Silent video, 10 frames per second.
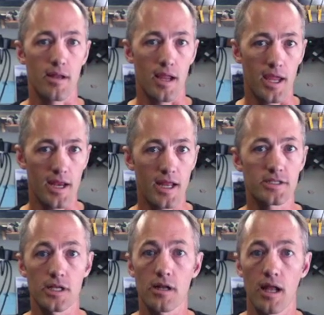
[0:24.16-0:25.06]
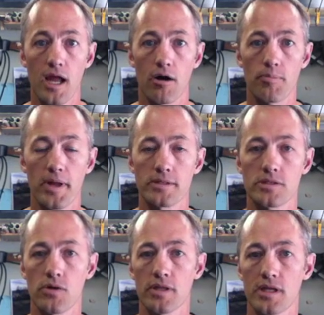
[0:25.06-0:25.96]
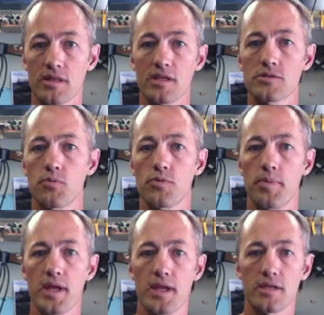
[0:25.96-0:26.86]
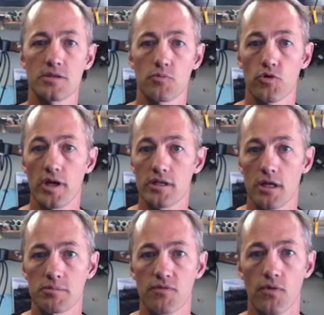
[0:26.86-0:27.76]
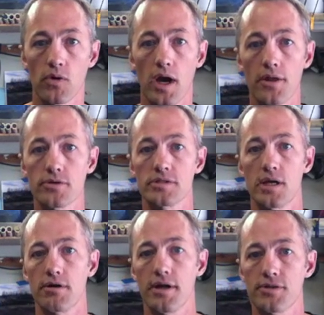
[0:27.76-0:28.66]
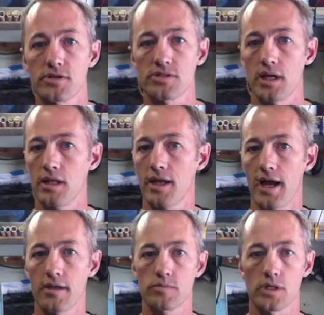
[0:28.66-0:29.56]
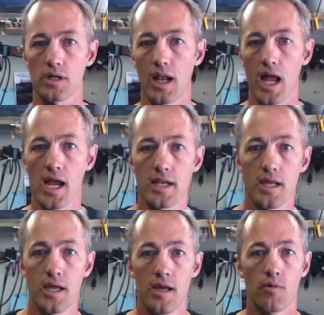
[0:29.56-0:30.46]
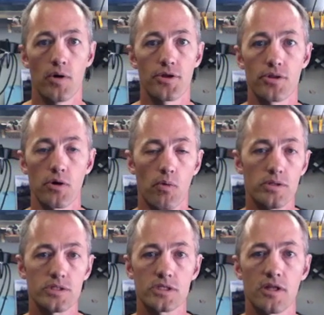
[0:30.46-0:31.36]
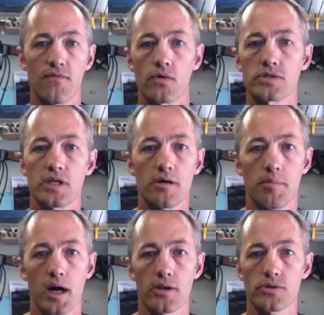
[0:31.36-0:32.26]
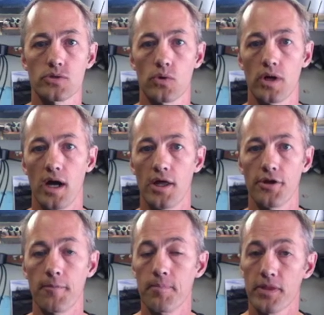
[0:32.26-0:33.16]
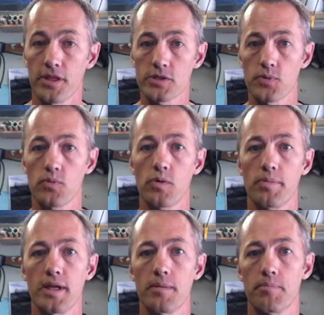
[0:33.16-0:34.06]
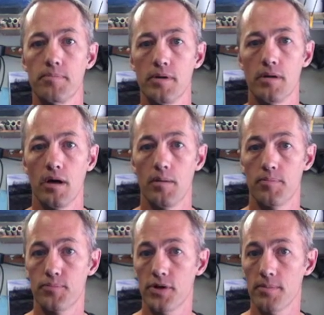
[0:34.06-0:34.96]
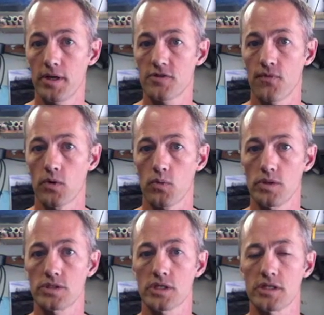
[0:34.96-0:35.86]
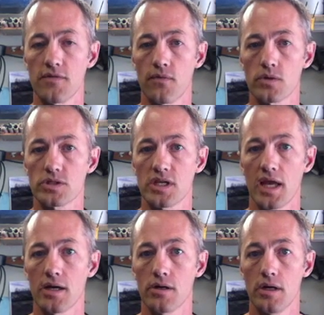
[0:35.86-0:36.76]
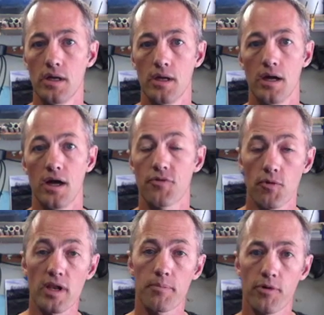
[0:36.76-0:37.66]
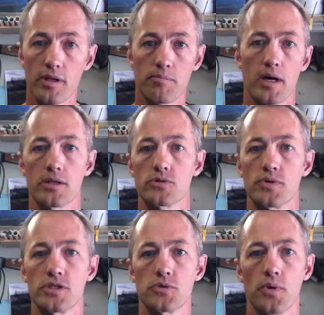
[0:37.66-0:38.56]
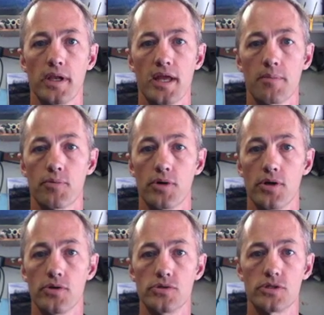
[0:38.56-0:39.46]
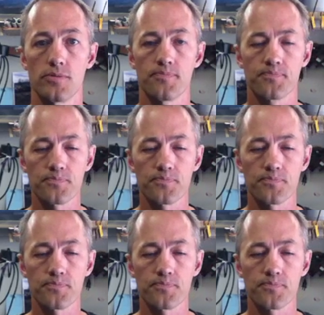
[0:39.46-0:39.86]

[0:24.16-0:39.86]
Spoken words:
he needs a little help. And so I thought this would be some great tips for others that are out there selling items online, whether they're 1/64 scale models or other. This one will be pretty much for 1/64 scale 3D printed models, which is what he produced.